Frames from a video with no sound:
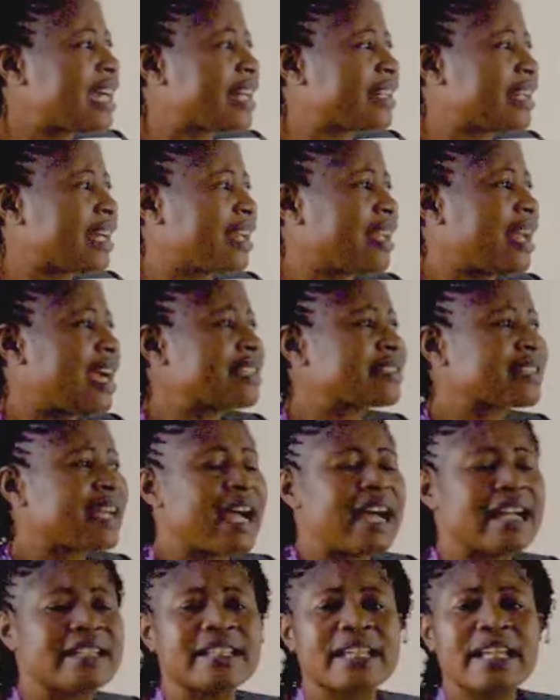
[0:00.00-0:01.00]
analyzed,
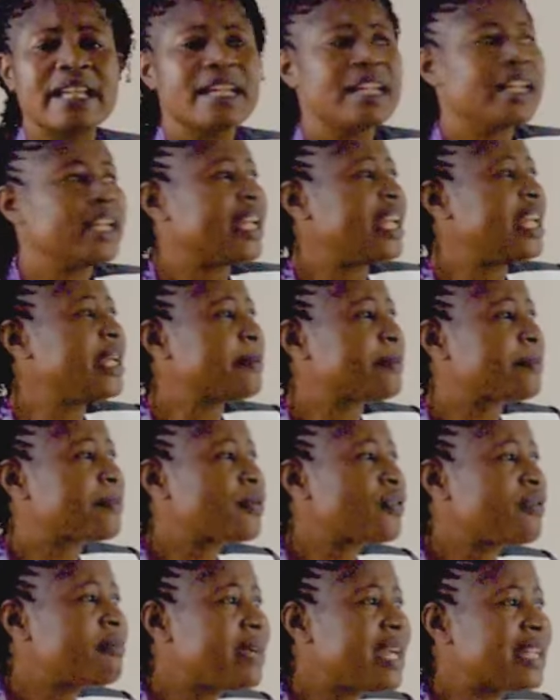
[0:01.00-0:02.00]
and
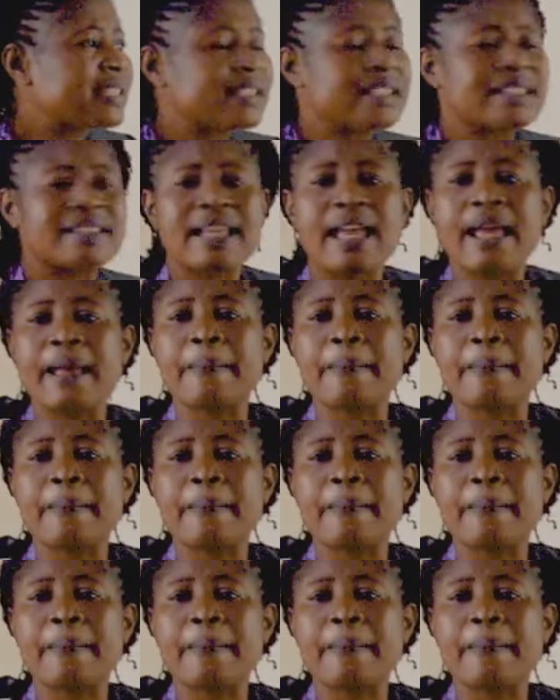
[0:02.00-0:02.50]
improvement is